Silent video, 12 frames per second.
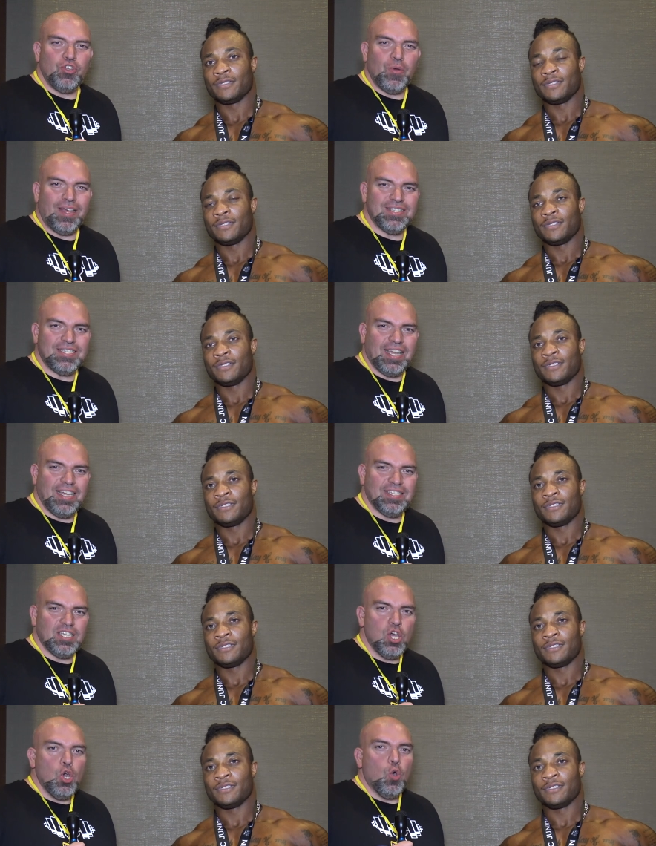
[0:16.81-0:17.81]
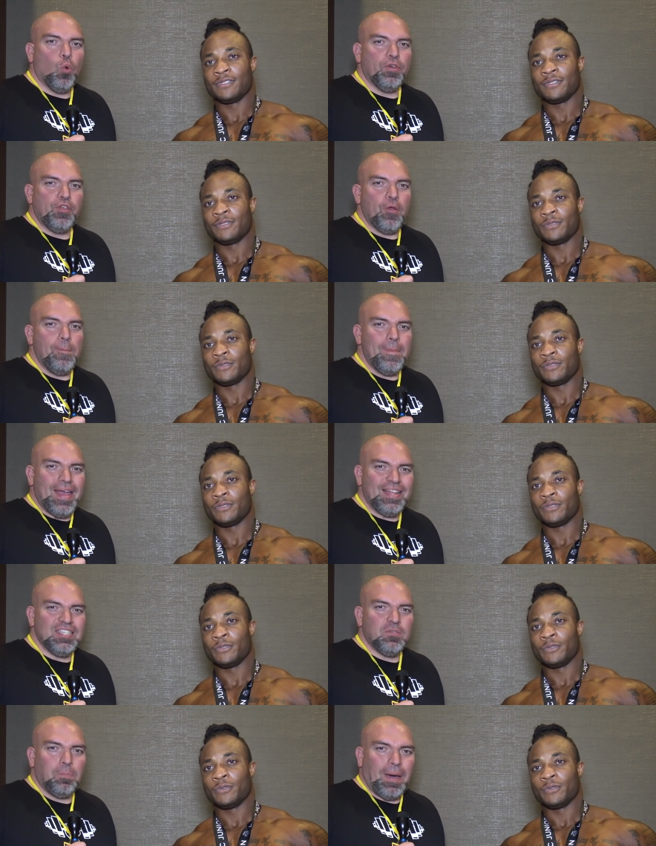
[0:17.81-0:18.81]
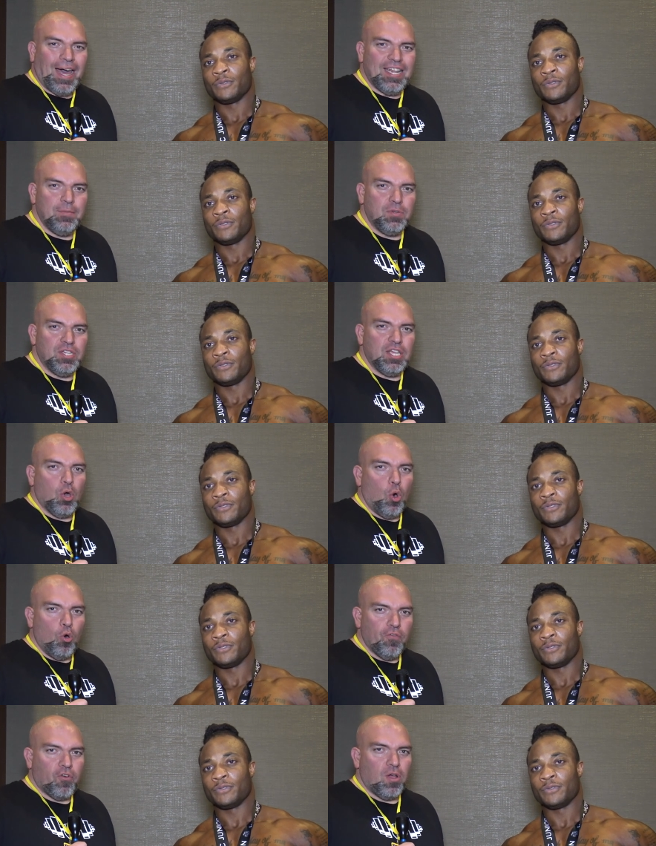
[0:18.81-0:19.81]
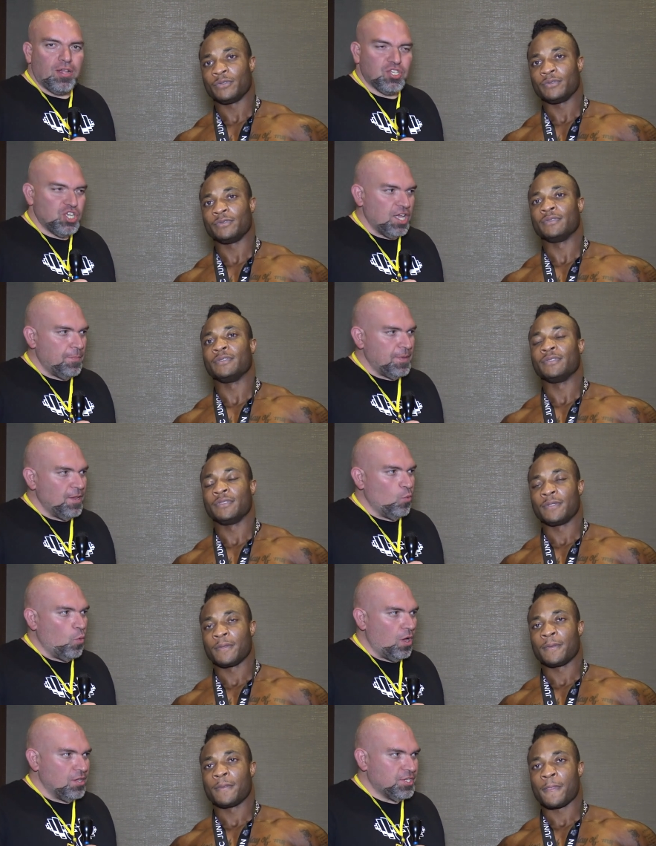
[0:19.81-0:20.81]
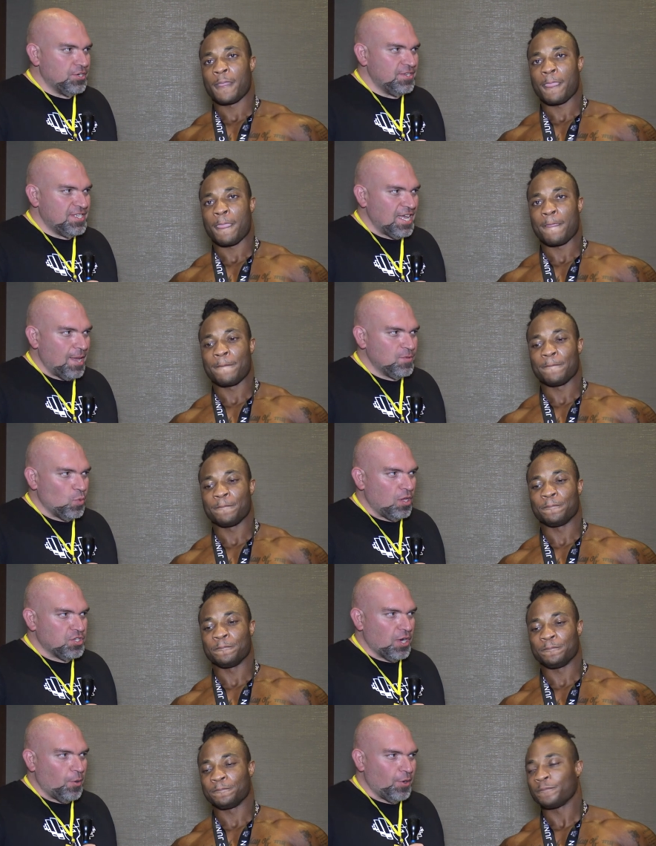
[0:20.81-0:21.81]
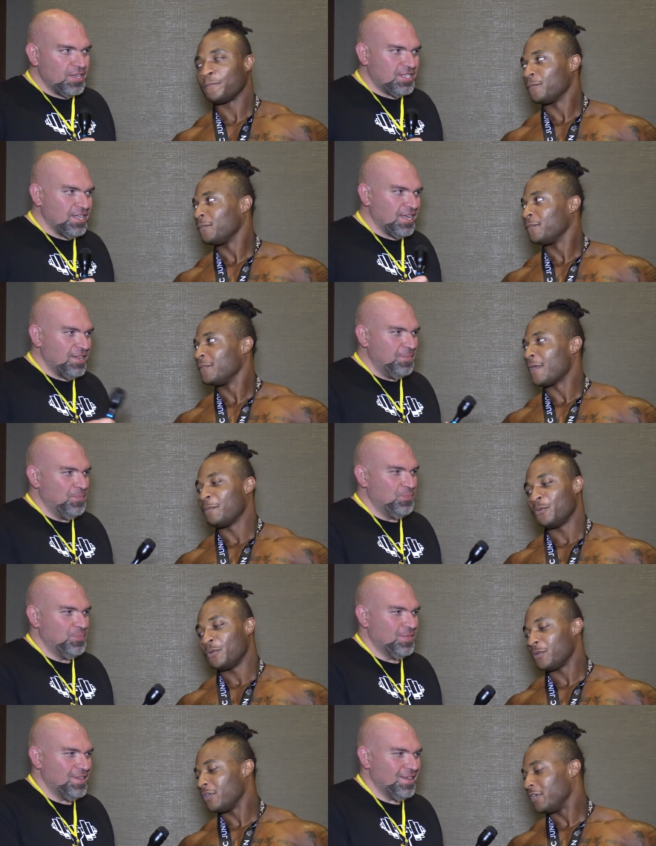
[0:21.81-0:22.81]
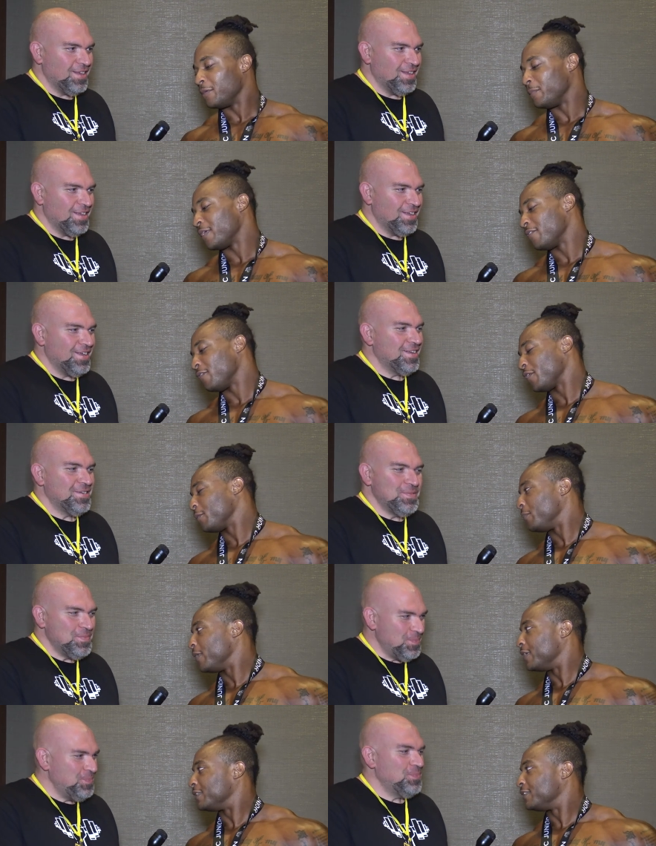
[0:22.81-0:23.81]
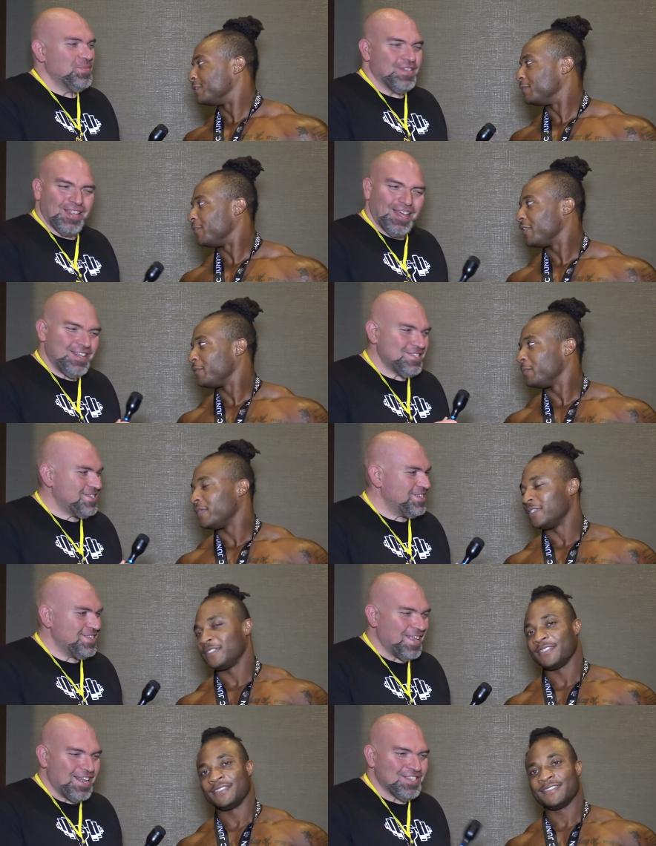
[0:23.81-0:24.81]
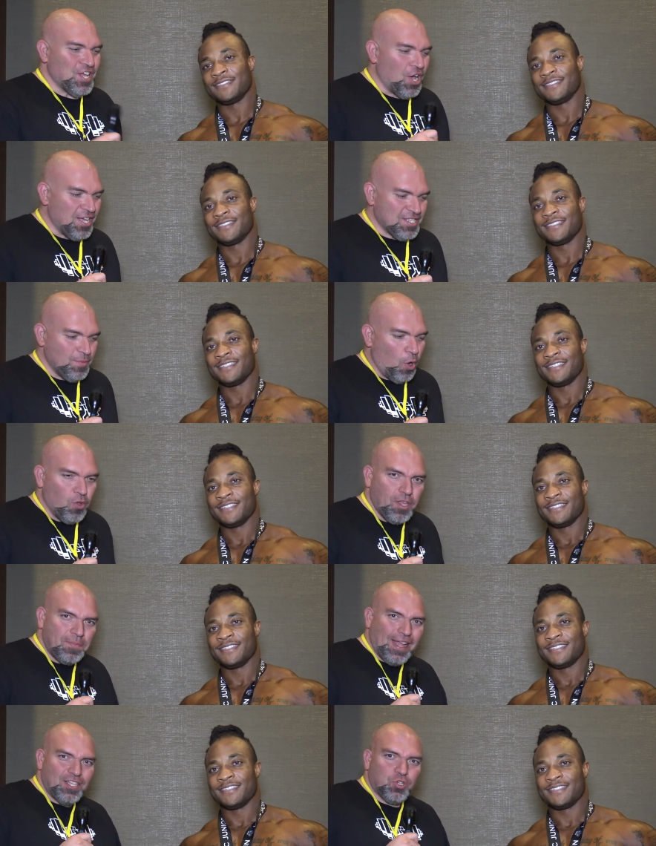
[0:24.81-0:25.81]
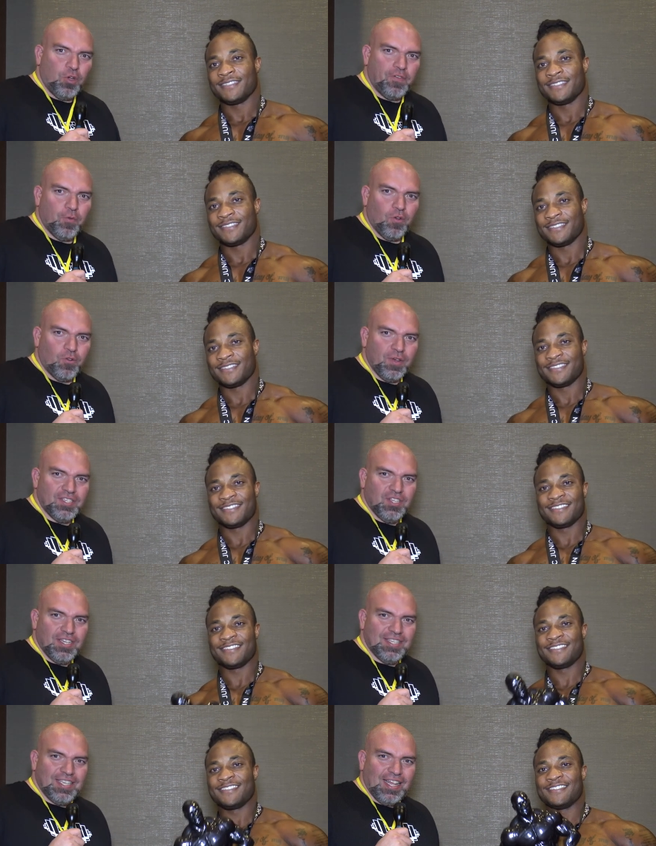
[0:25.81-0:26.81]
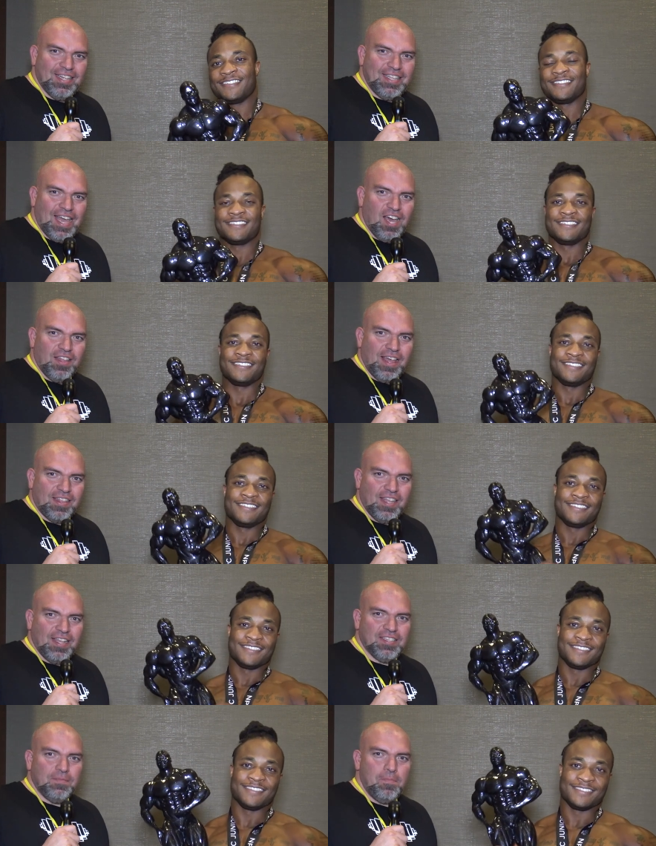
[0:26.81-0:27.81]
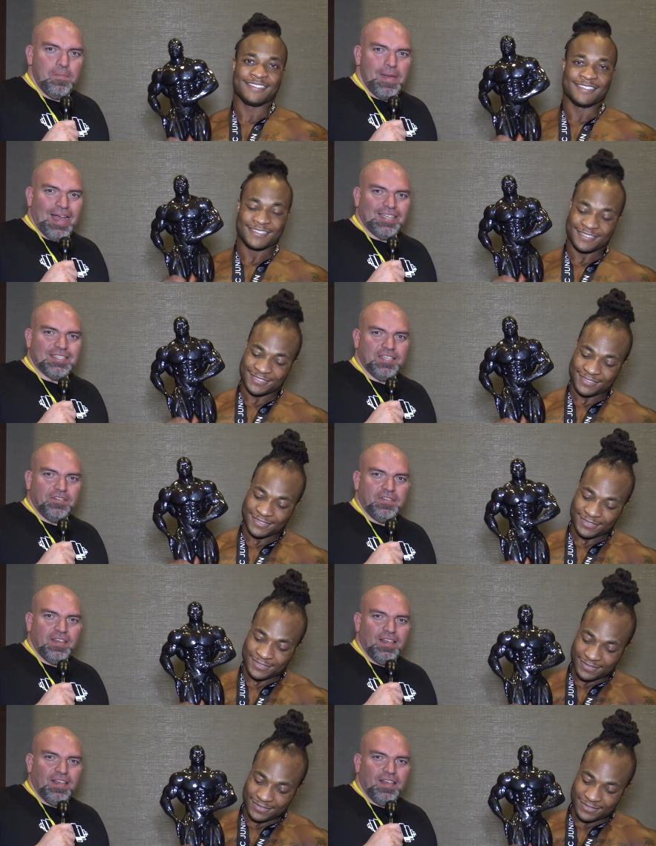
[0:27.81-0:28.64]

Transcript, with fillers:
Speaker 1: USA's with your men's bodybuilding overall champion, Walter Debbs. Walter, how are you tonight? I'm doing
Speaker 2: good, man. Very blessed.
Speaker 1: Very blessed. That is awesome. Hold up that trophy real quick so you can set it down. That thing is massive